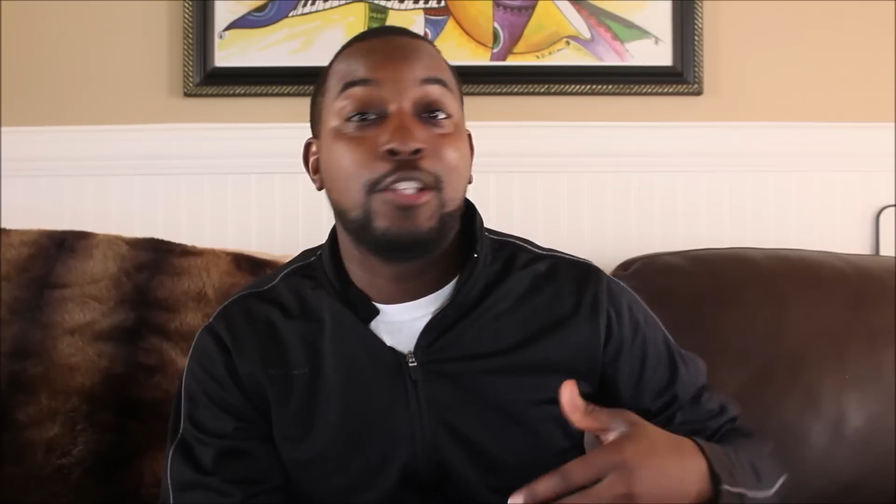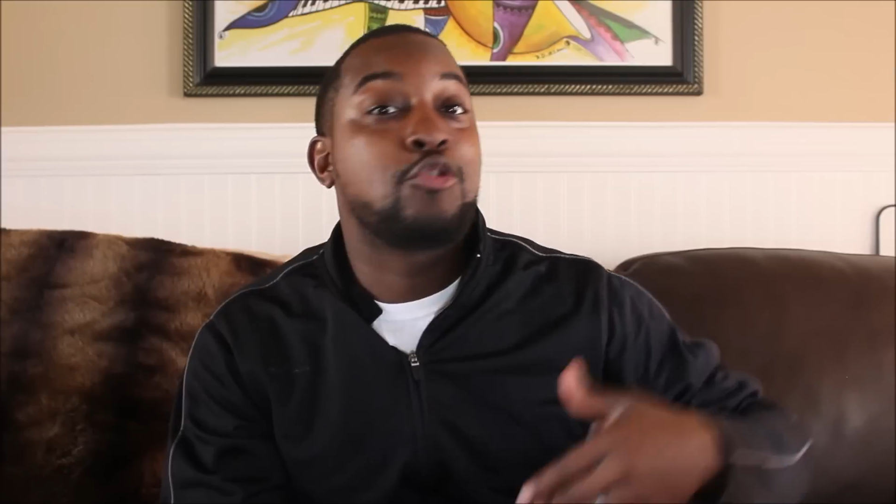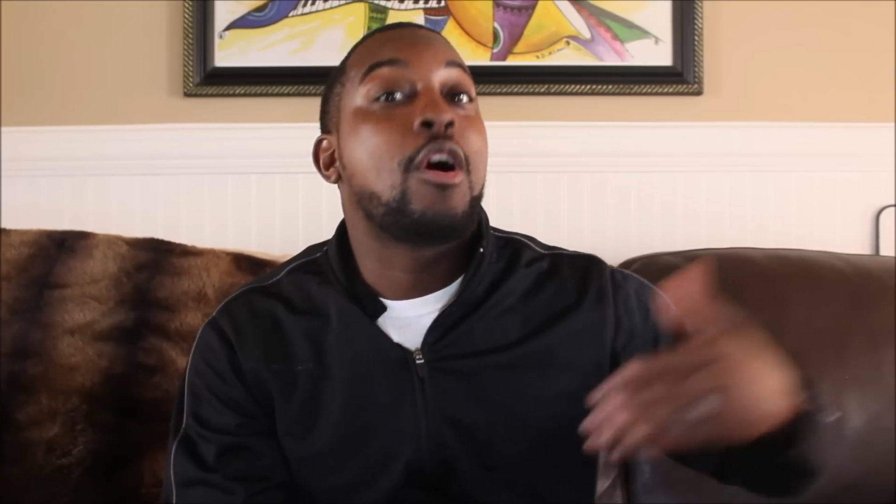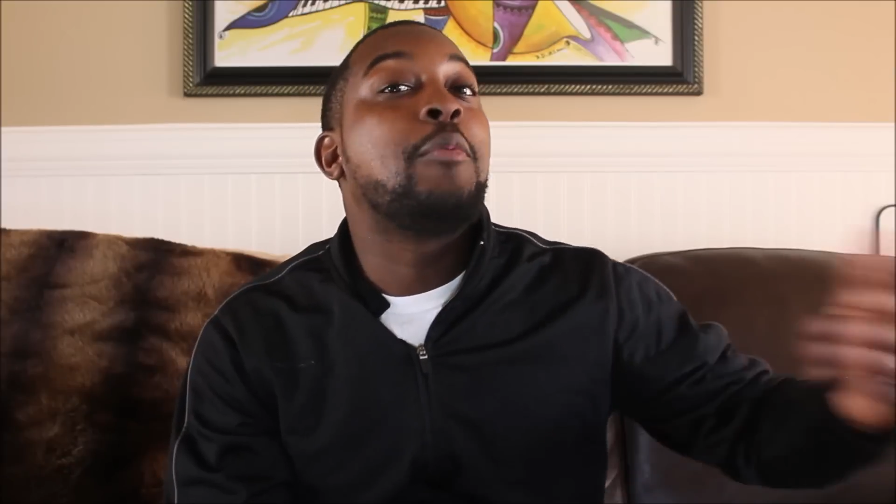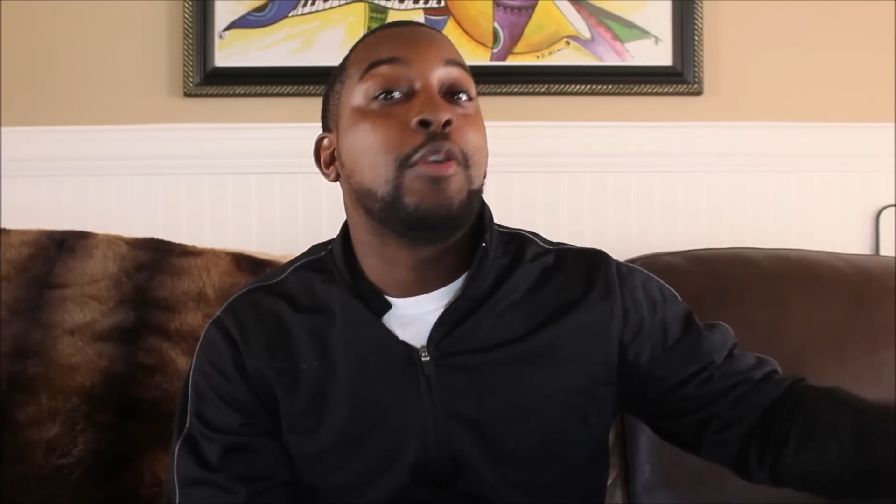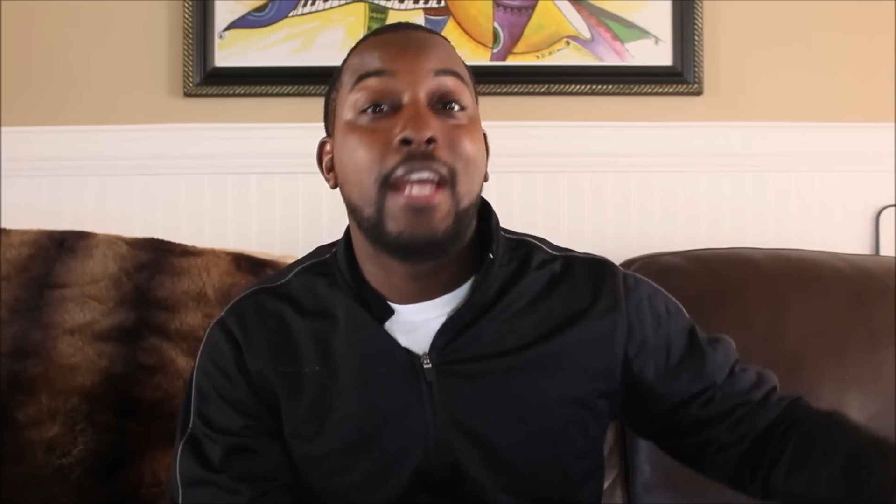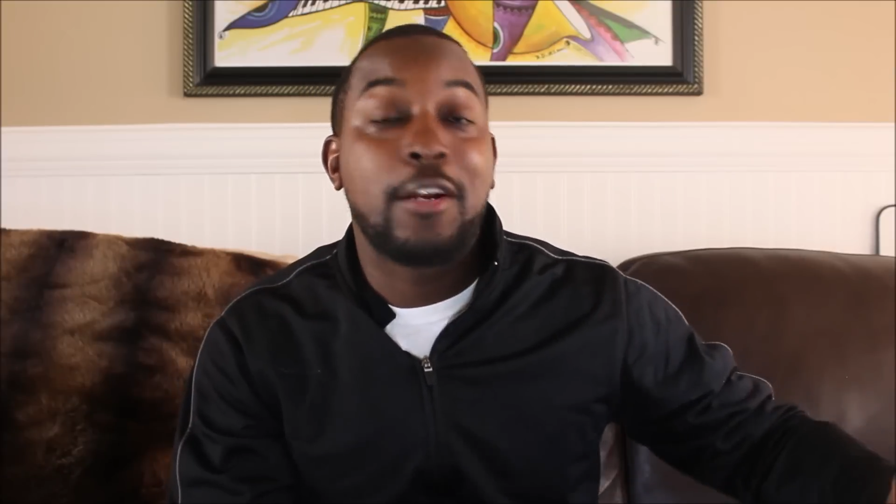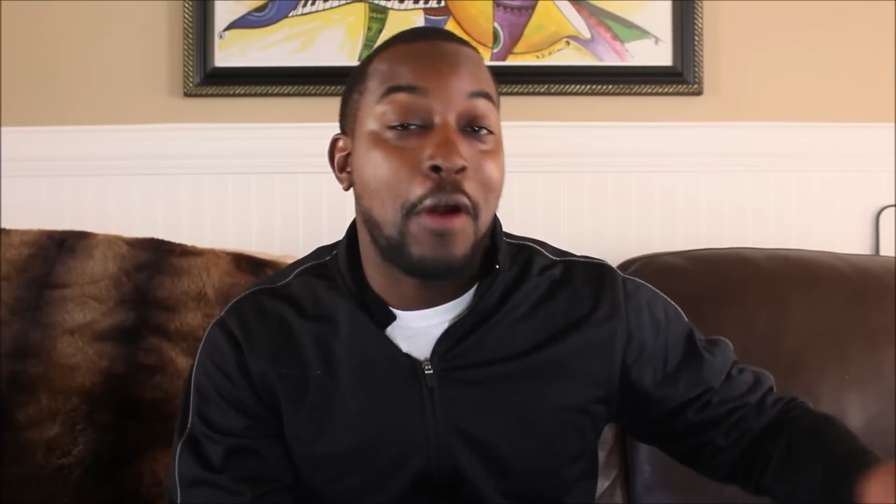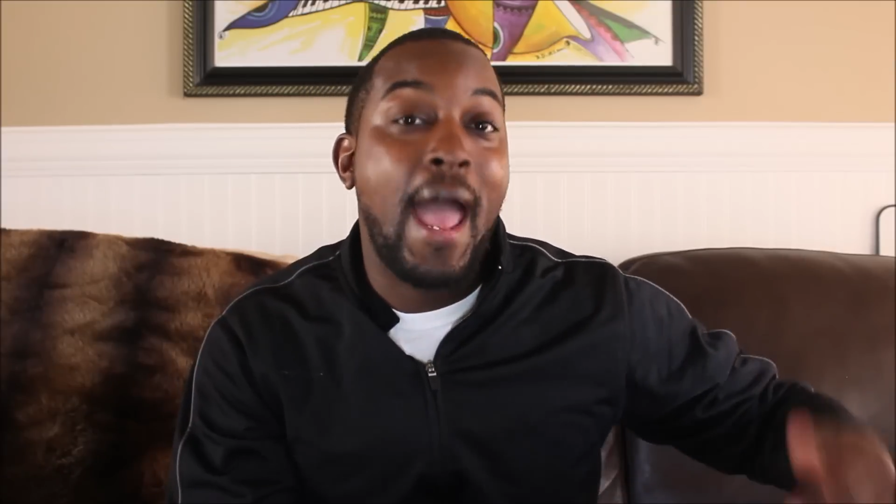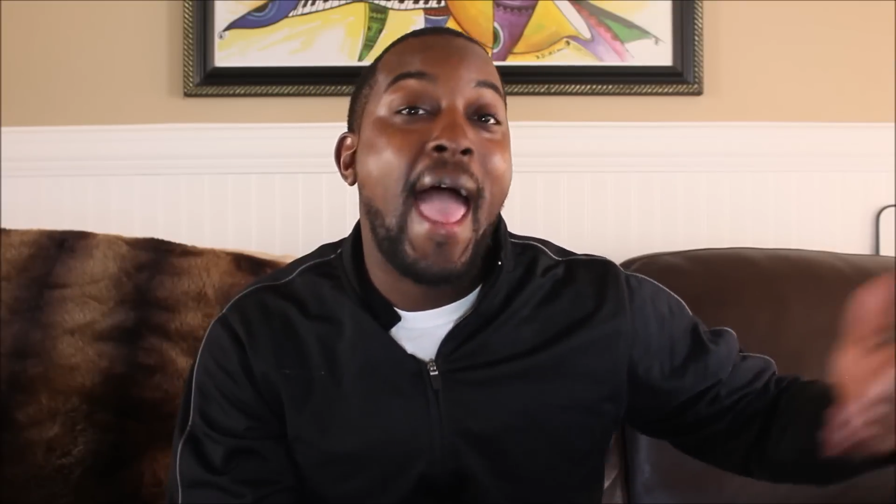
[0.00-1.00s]
in trouble
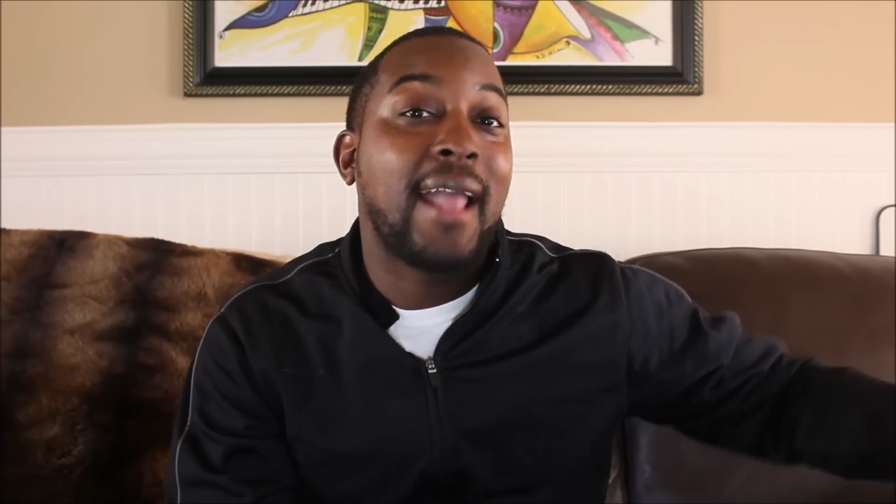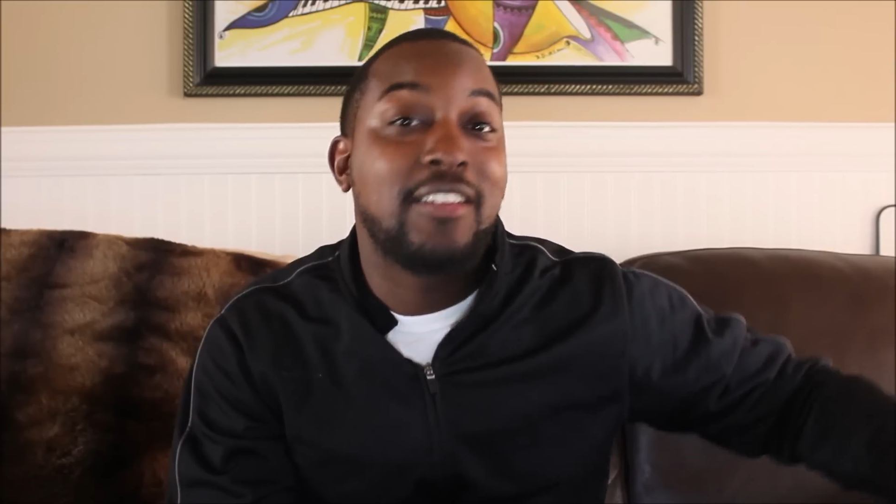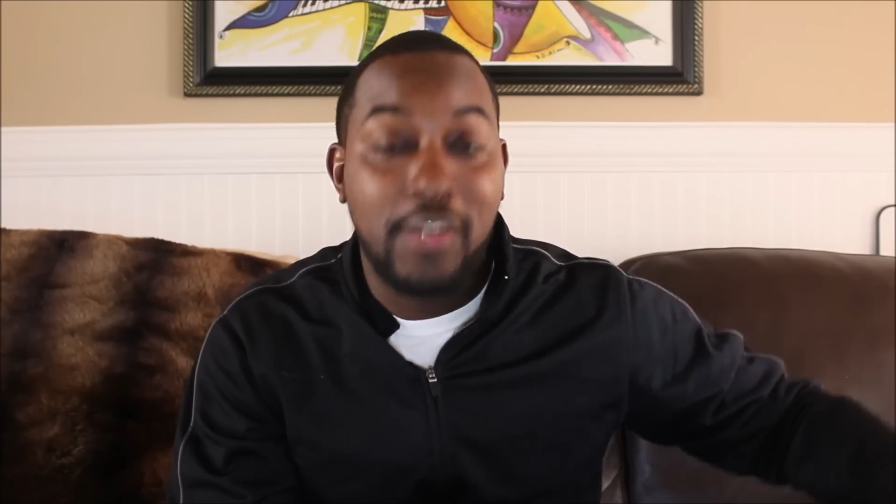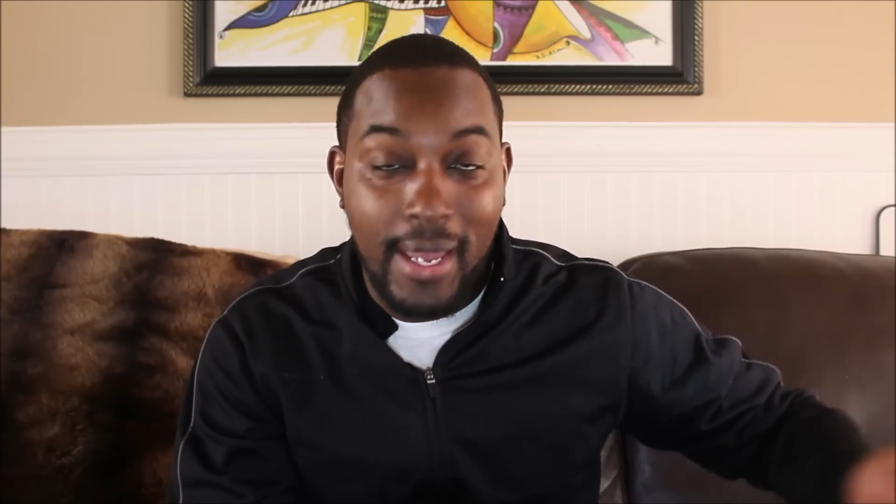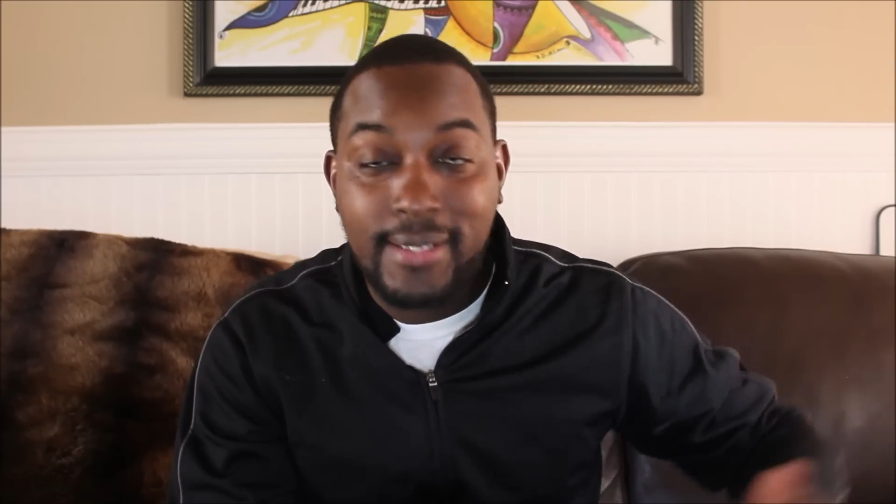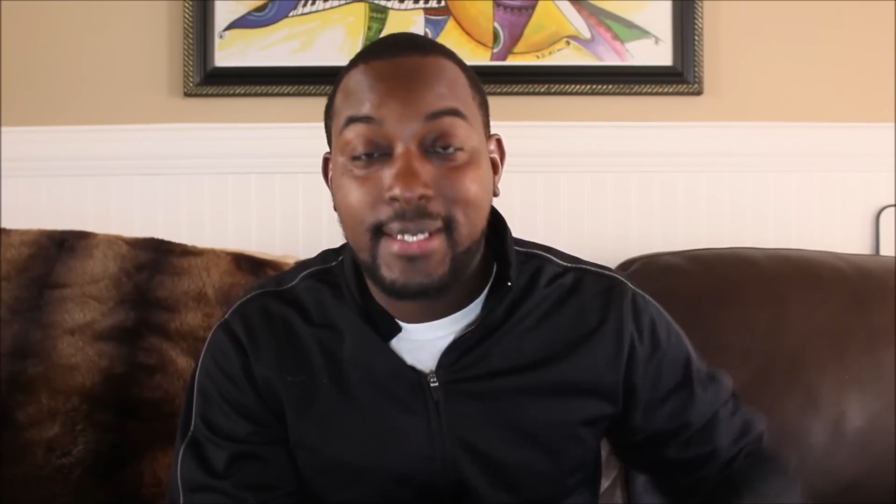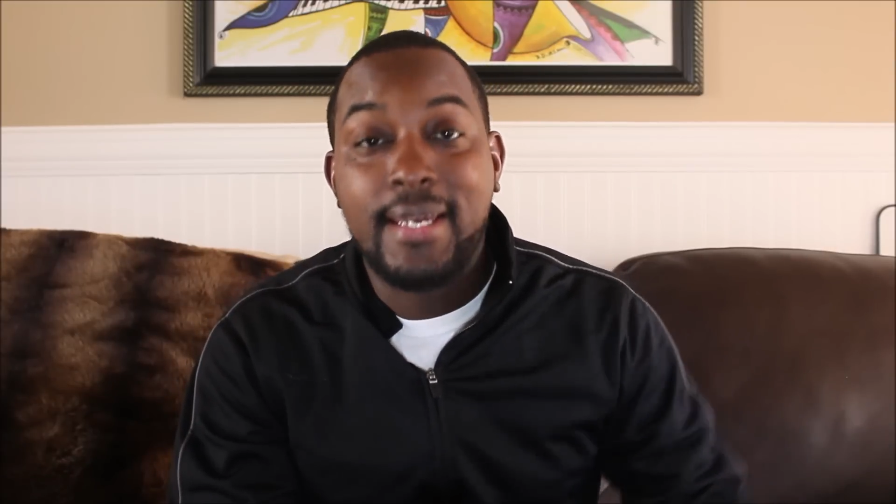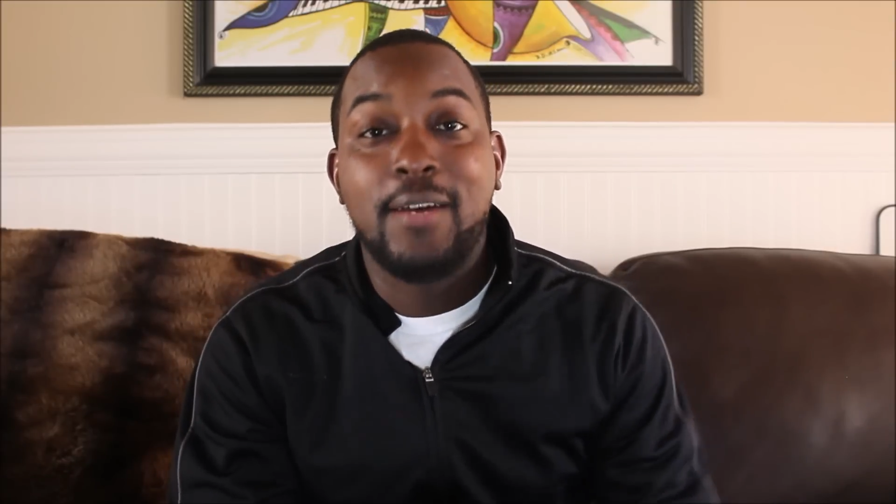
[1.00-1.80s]
yet or hacked yet,